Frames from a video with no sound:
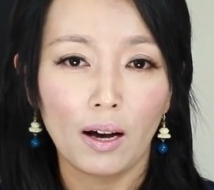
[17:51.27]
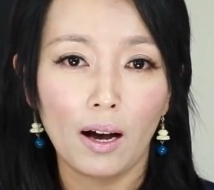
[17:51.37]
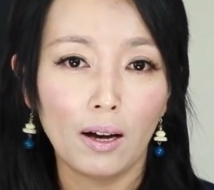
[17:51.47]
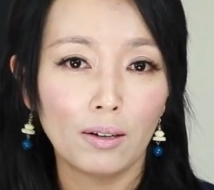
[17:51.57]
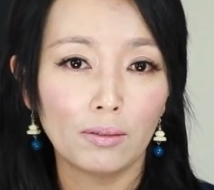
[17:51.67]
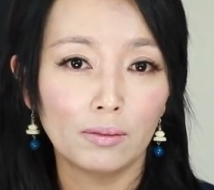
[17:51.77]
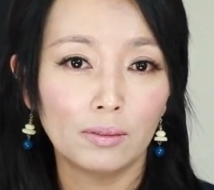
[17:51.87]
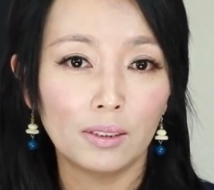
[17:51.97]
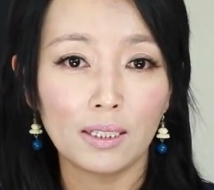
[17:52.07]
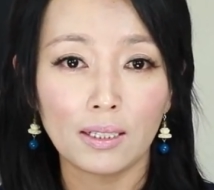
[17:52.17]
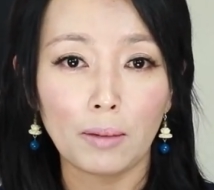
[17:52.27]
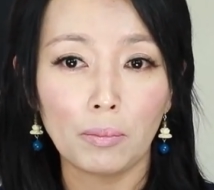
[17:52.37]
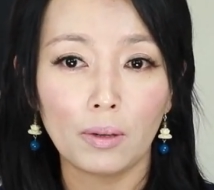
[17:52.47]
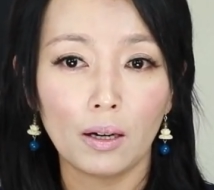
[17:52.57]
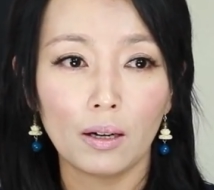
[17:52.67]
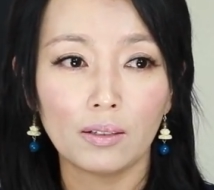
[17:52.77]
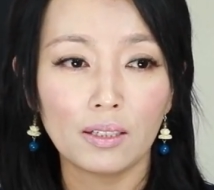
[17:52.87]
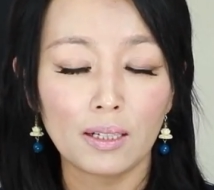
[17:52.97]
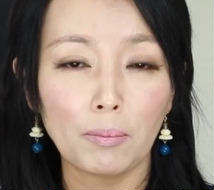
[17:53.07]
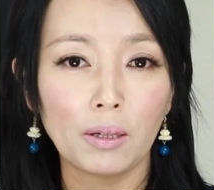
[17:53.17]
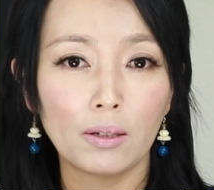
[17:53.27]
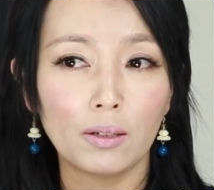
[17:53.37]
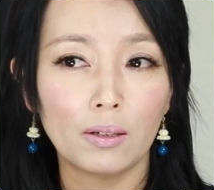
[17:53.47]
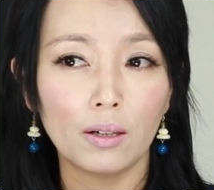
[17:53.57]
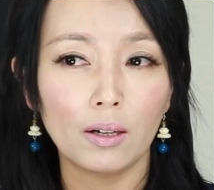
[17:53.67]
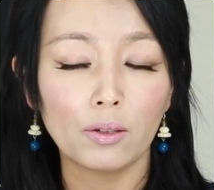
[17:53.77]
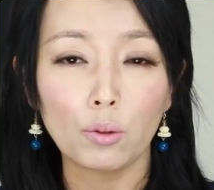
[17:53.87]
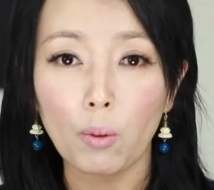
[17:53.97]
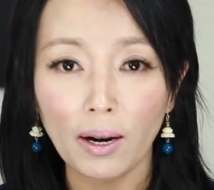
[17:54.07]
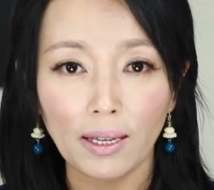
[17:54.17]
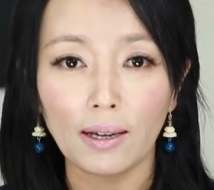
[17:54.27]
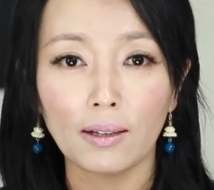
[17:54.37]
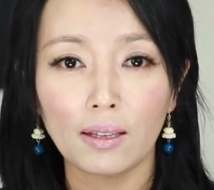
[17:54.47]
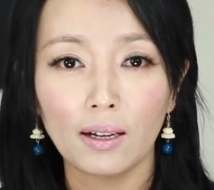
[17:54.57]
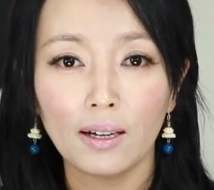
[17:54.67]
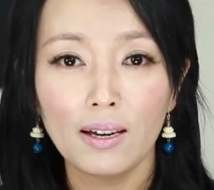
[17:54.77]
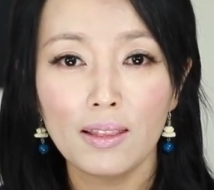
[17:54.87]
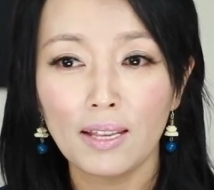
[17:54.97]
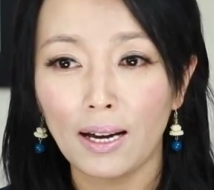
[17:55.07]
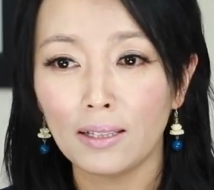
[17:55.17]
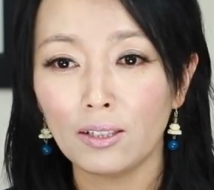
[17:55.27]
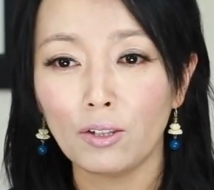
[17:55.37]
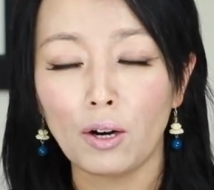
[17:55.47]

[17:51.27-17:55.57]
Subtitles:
on December 20th, then